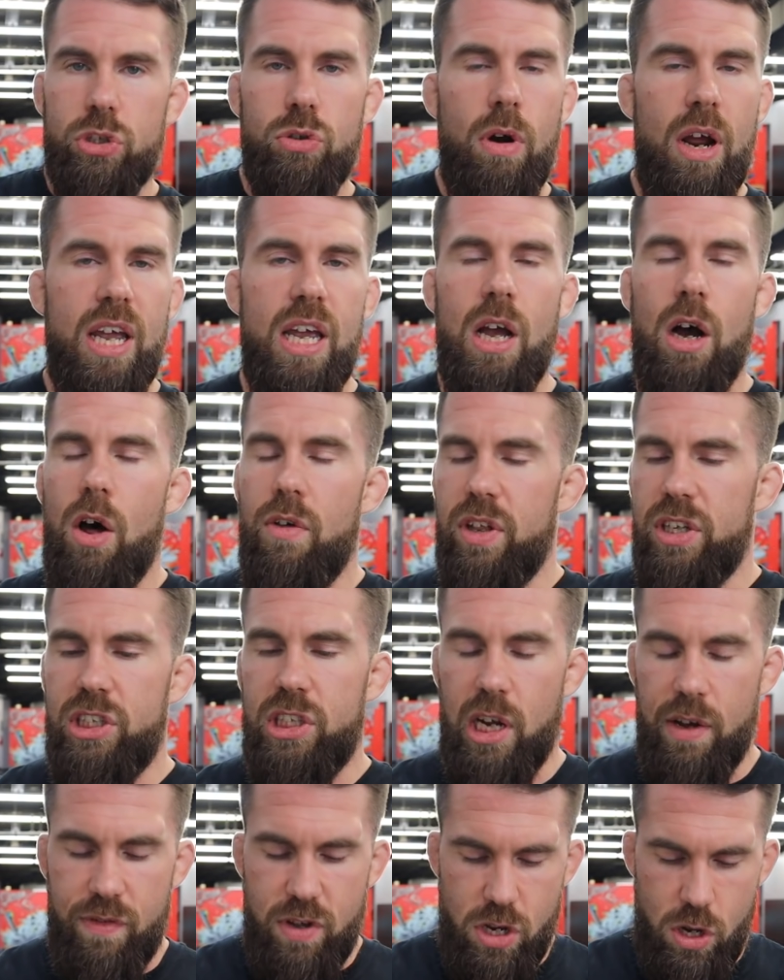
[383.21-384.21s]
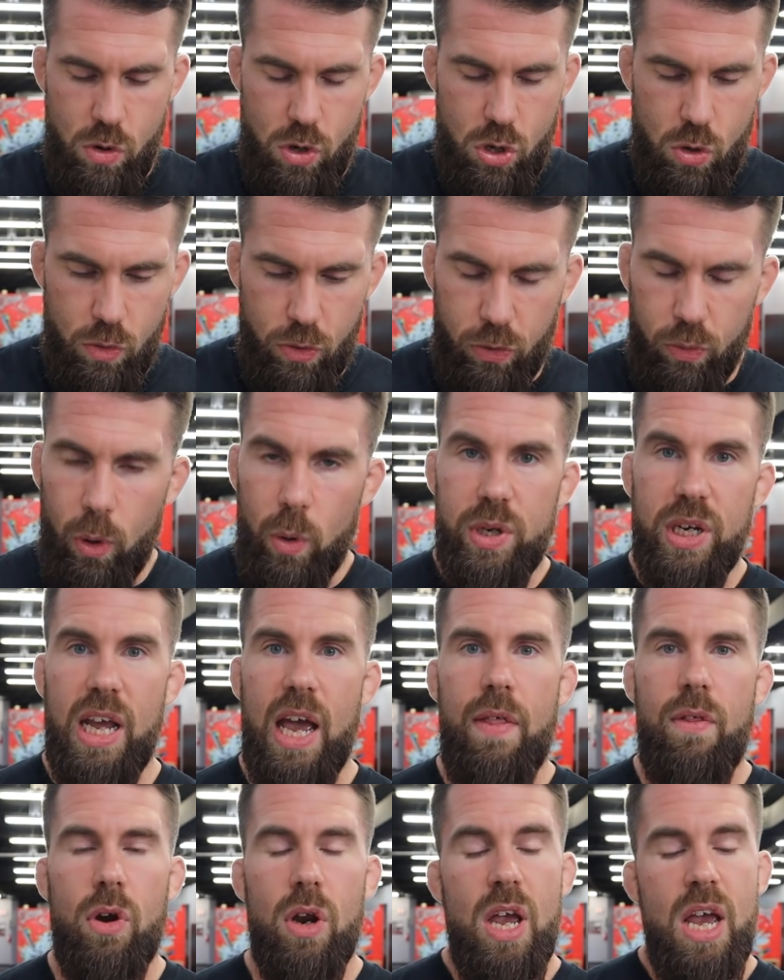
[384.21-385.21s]
striking, all that stuff, and you throw it
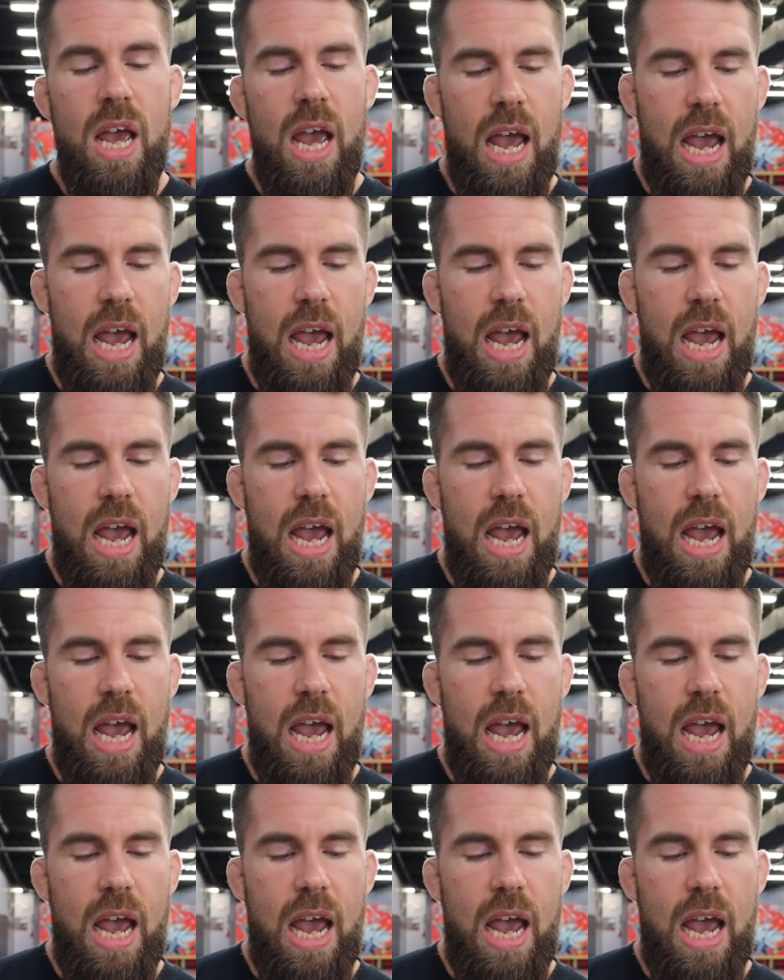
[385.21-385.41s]
together.